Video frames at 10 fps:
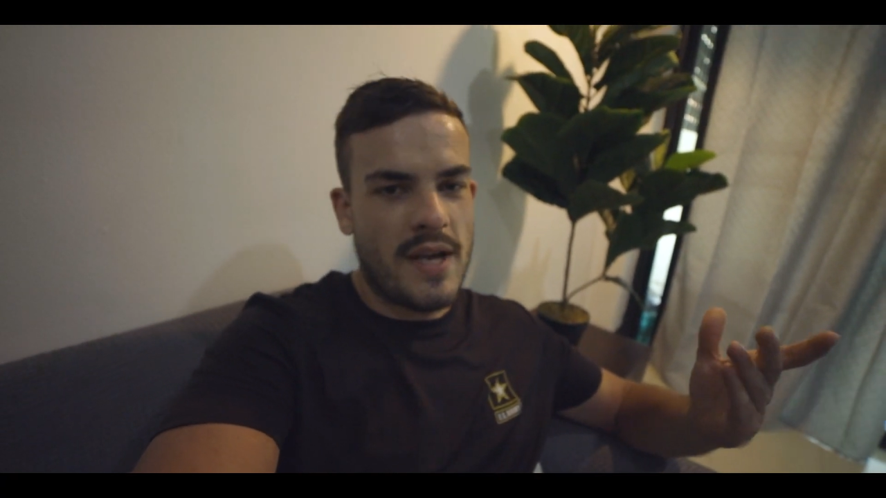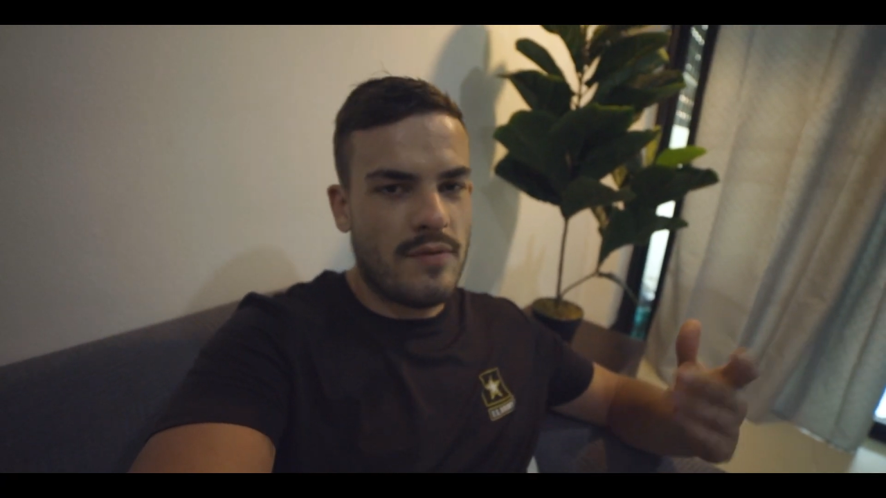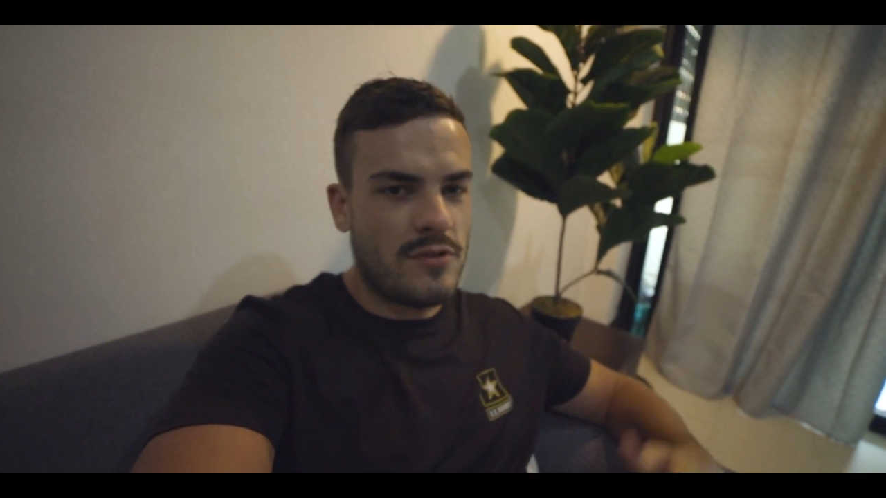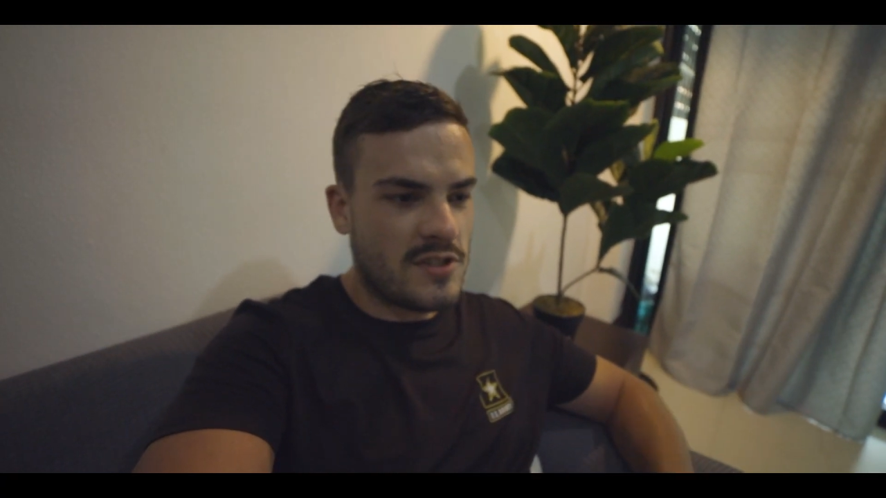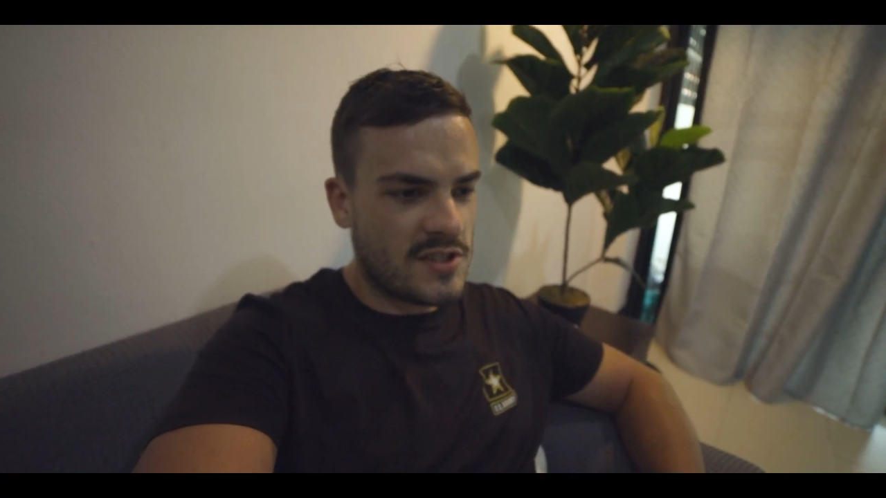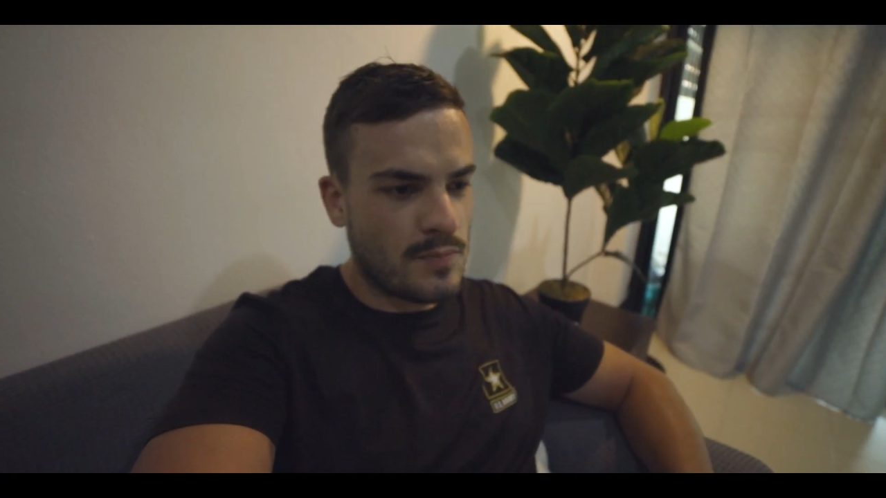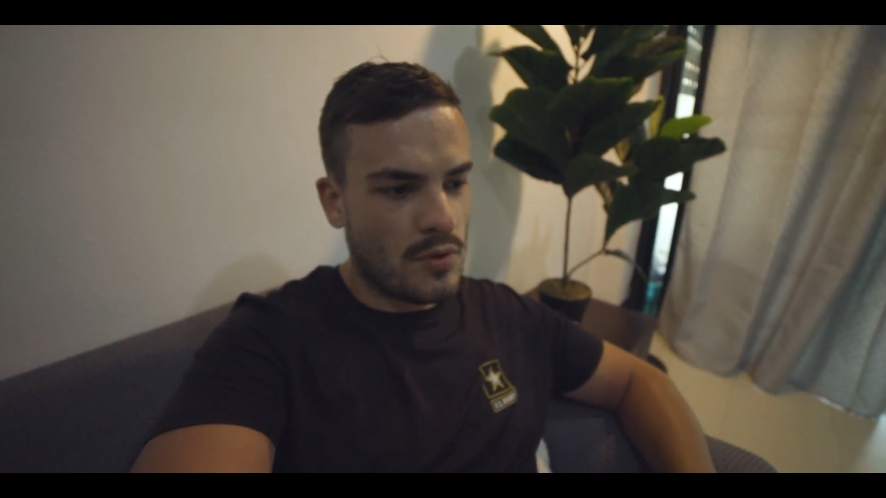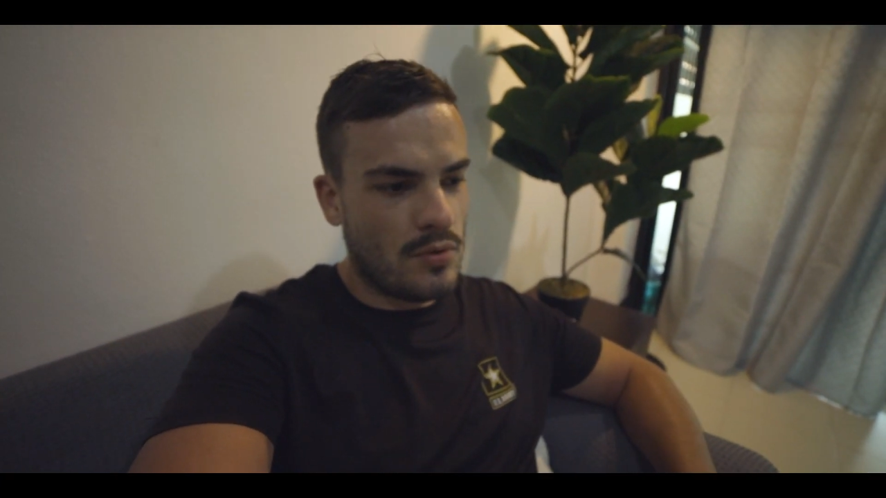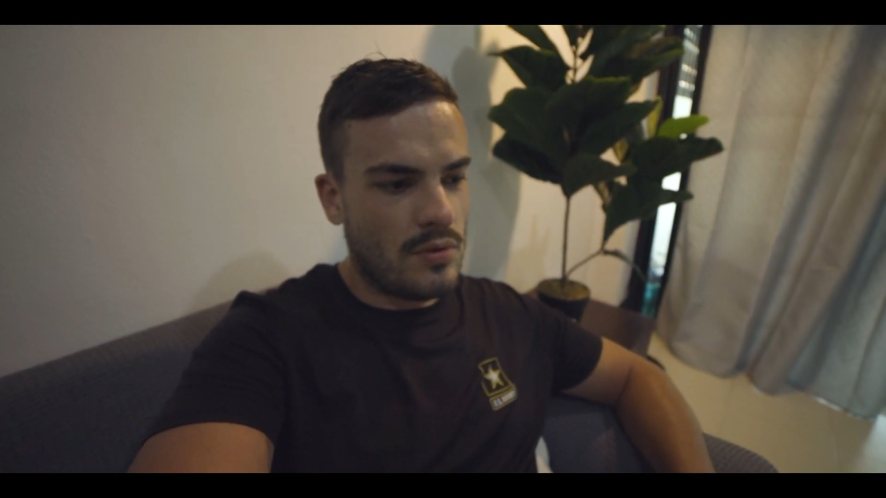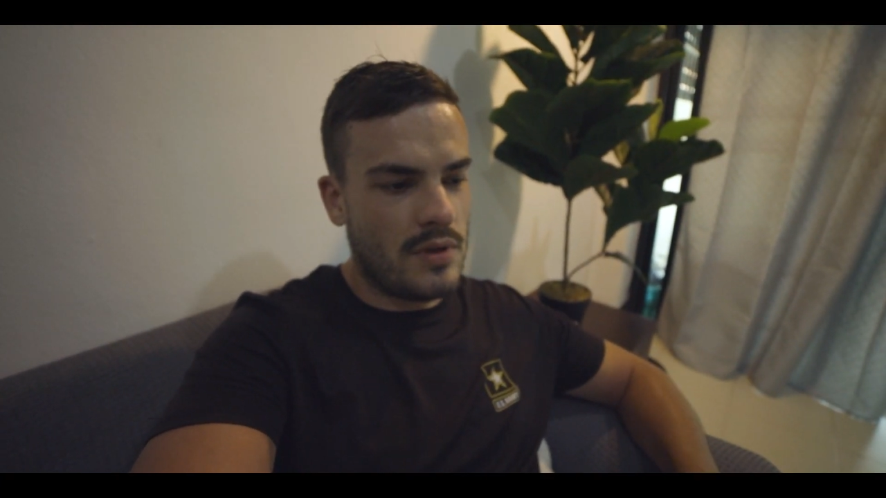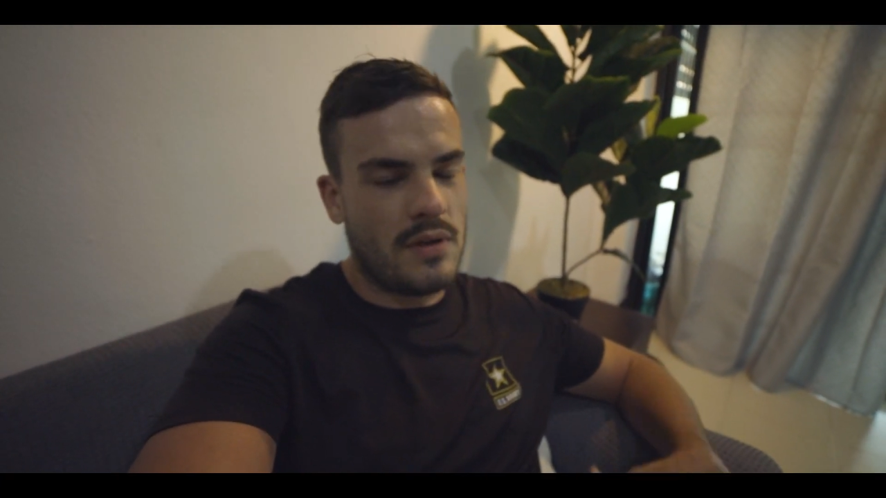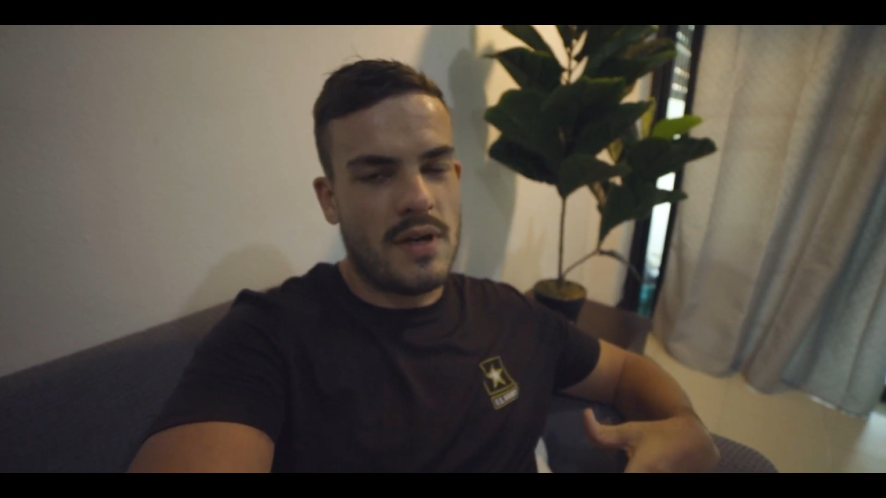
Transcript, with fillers: we have to explore